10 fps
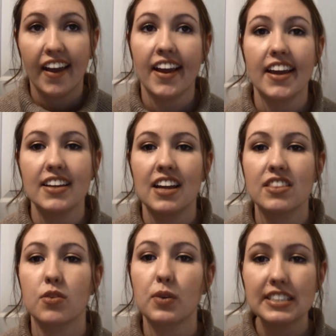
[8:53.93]
And
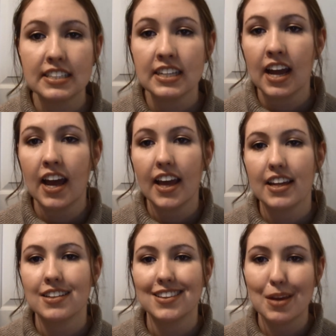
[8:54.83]
the reason
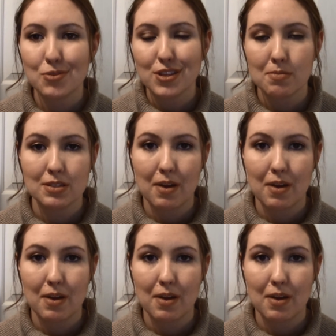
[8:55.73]
I label them